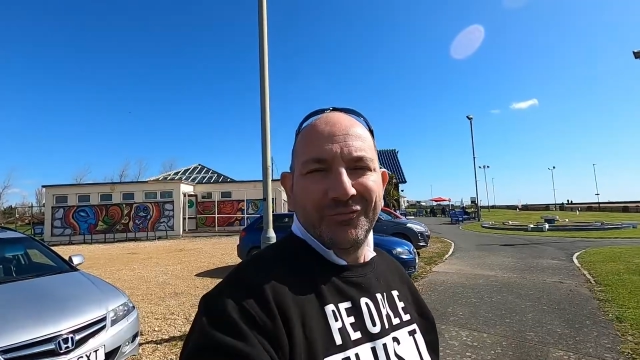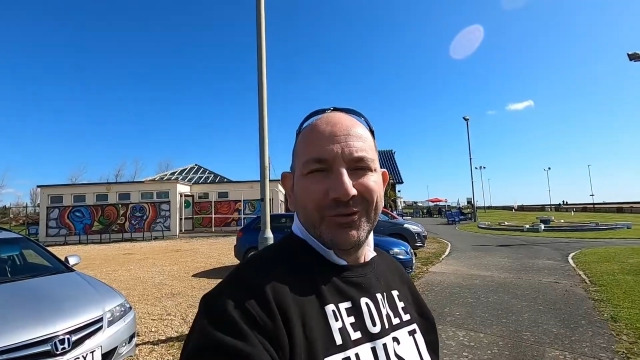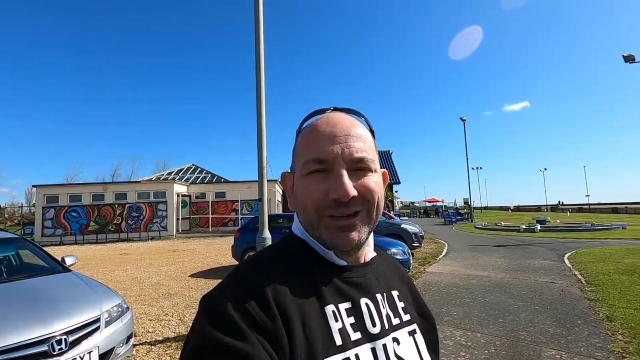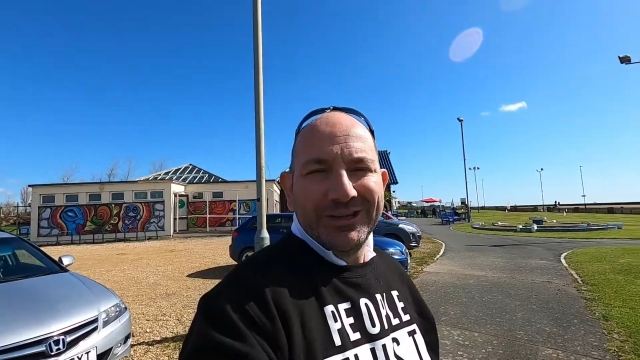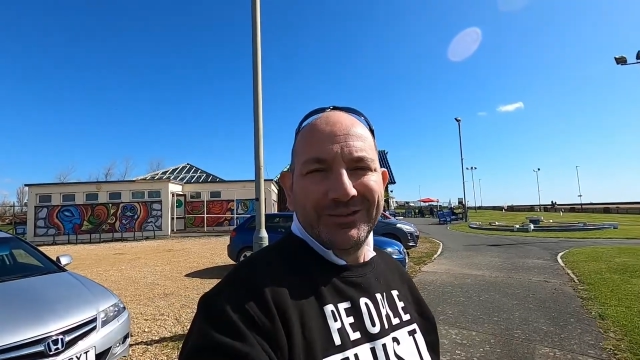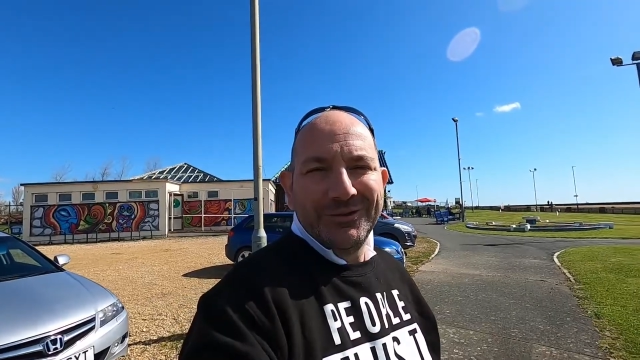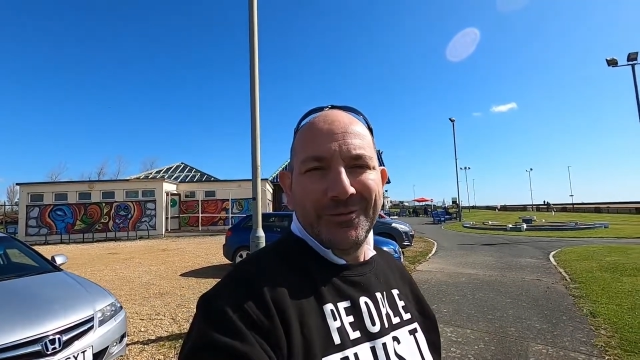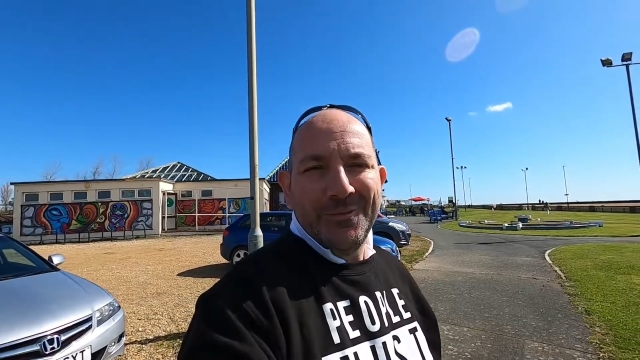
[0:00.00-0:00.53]
should
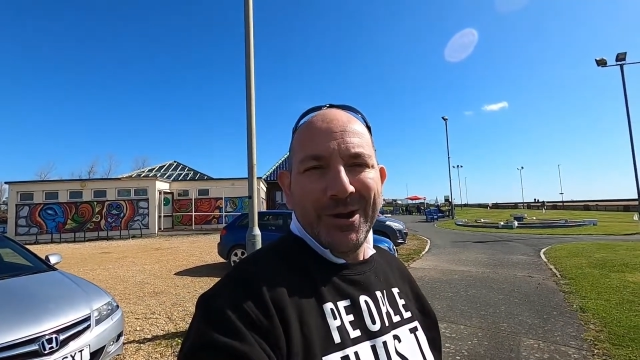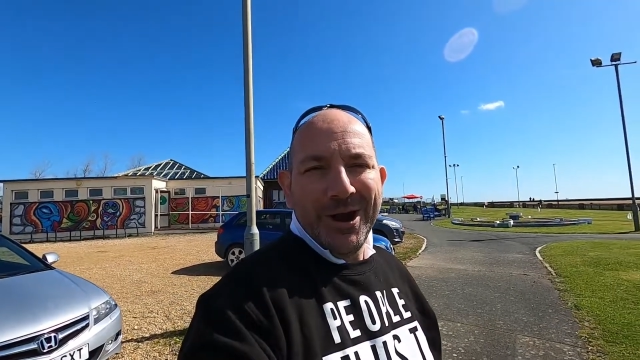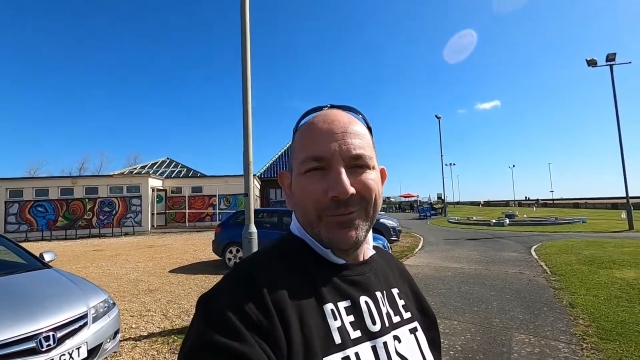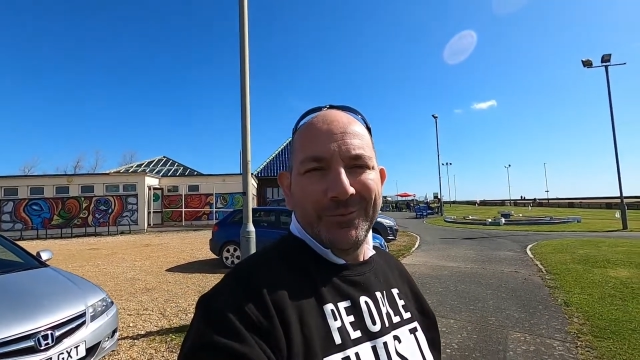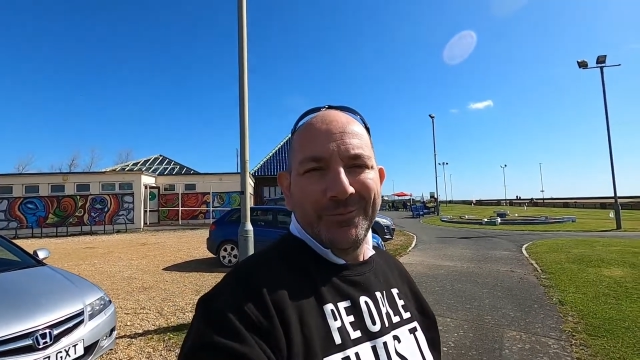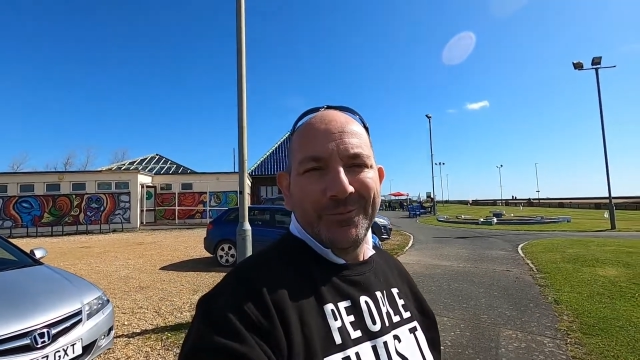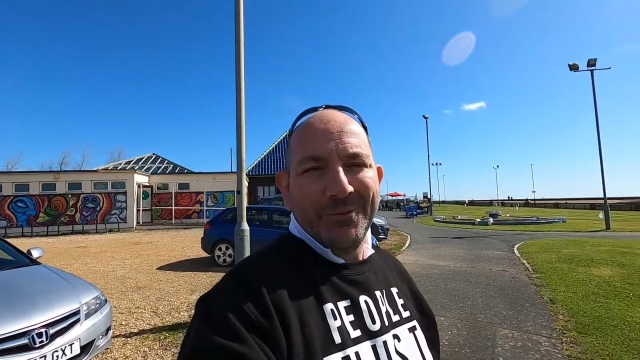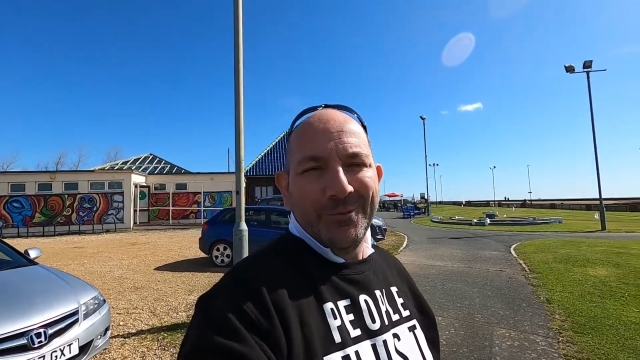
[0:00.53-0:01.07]
read your
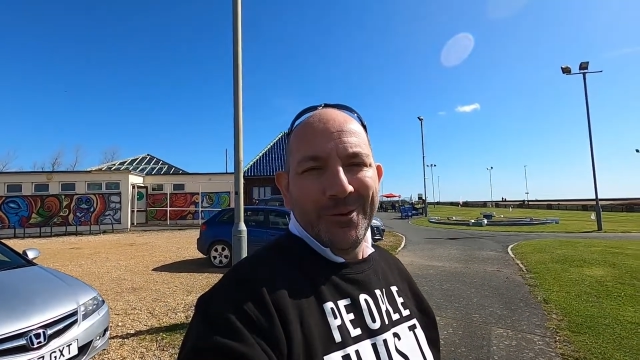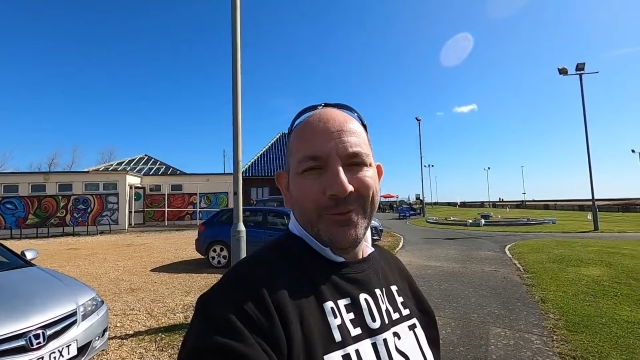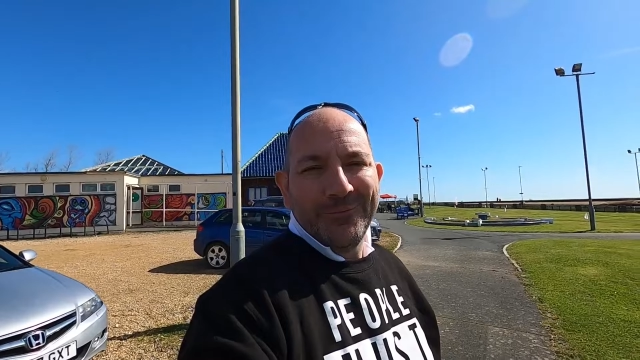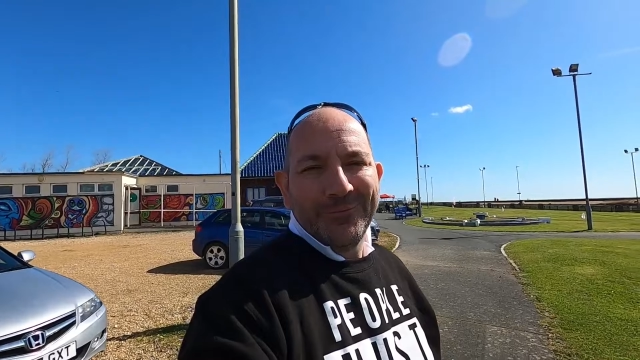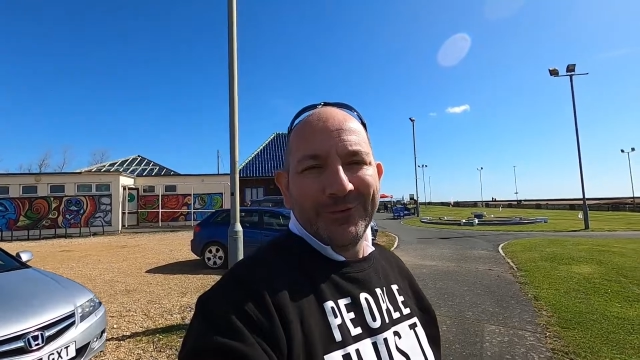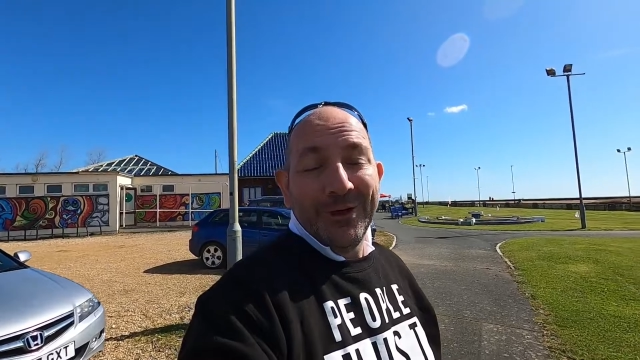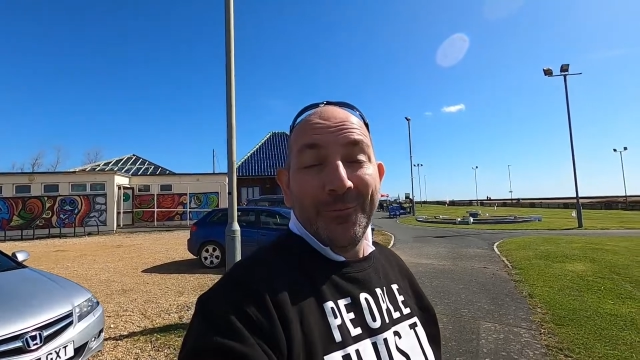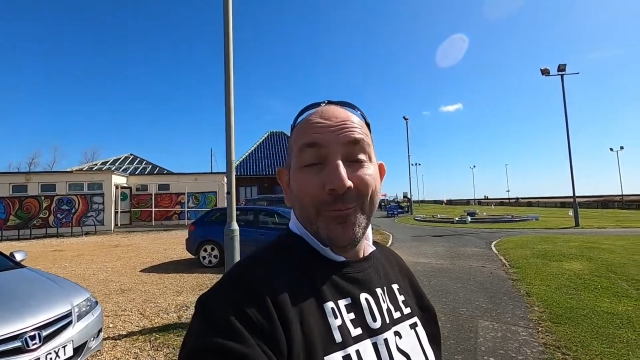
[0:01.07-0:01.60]
Bible more
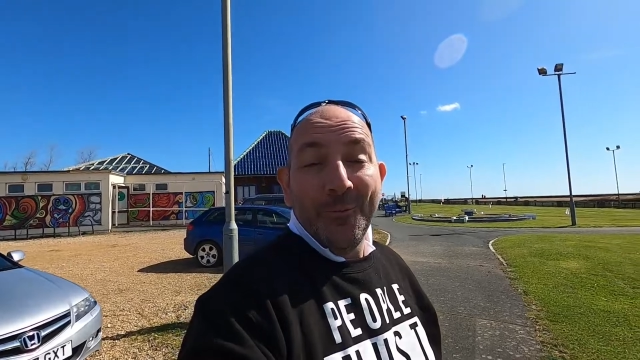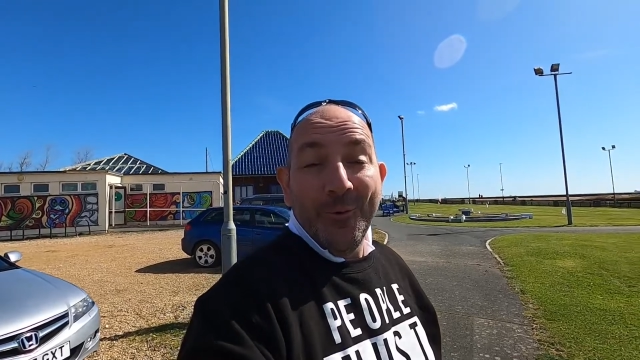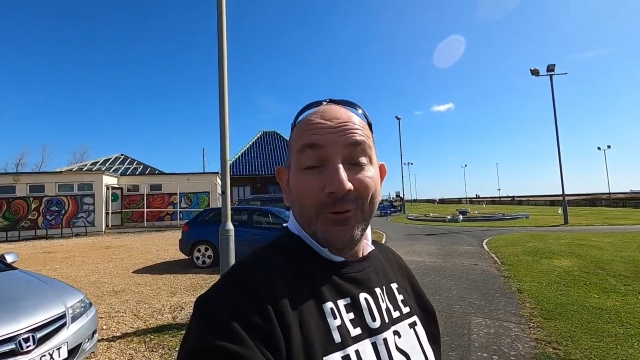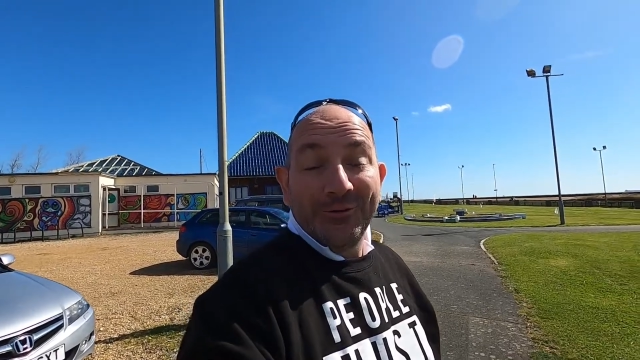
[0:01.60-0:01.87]
often and